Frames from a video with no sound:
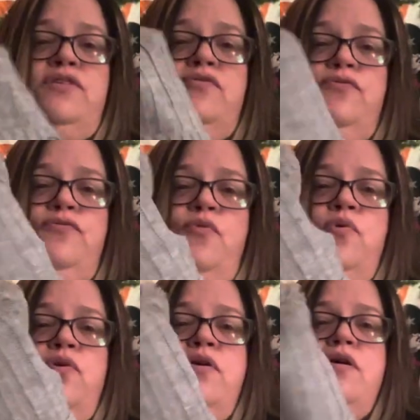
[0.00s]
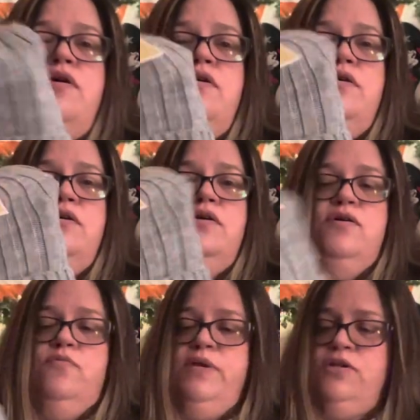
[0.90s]
for
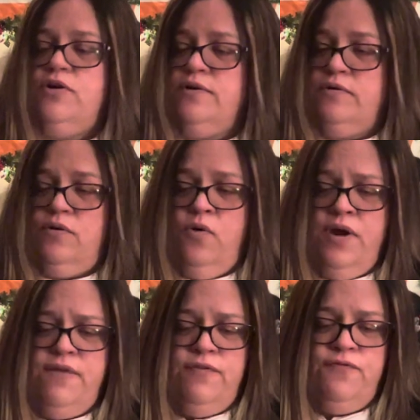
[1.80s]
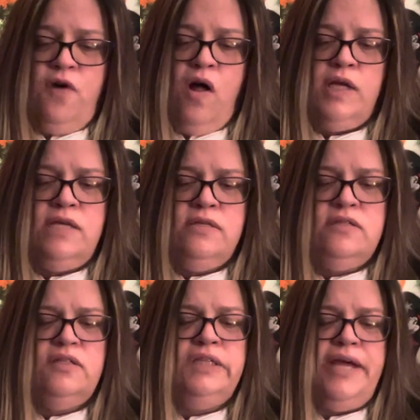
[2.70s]
winter or even fall because
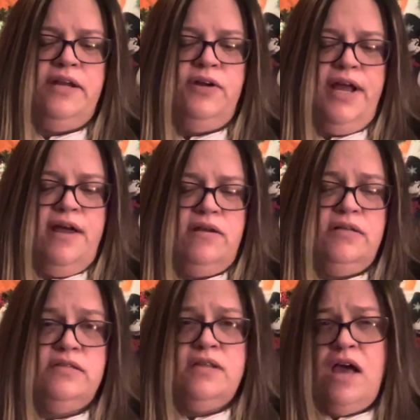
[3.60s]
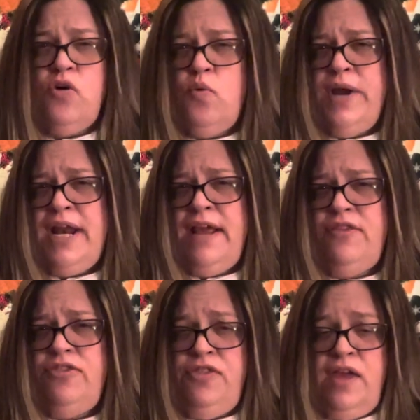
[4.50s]
it's a lighter hat. It's not quite a
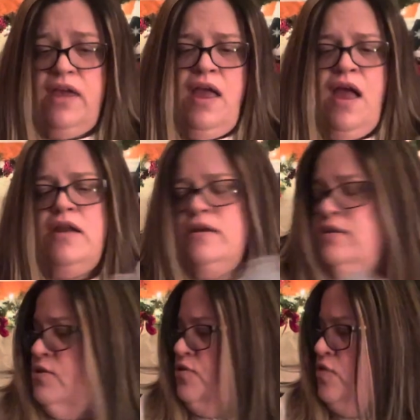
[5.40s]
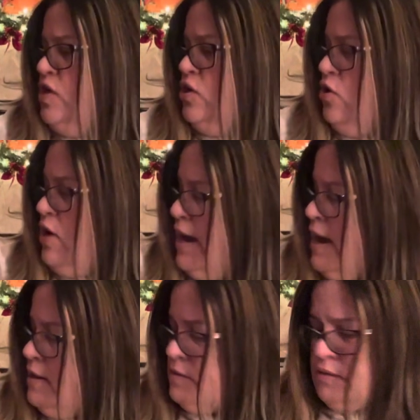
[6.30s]
thick hat. It's a thinner
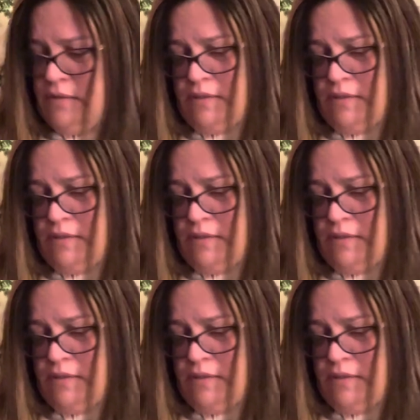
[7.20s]
hat.